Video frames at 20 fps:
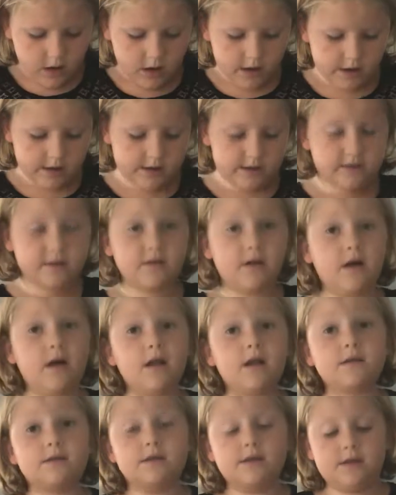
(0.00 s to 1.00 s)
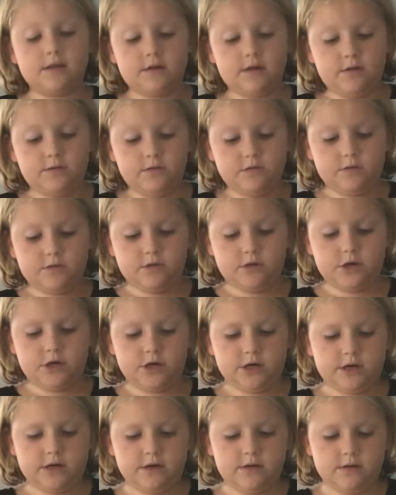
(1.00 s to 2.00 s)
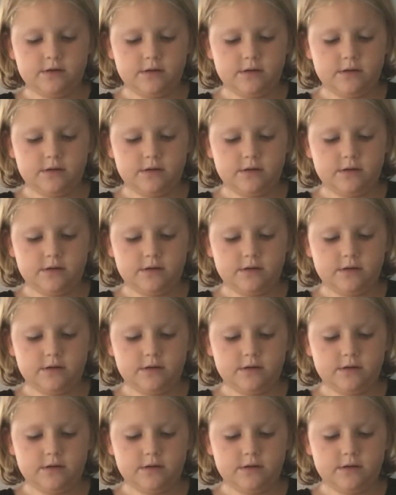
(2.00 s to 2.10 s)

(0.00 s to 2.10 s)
It is not a silicone squishy.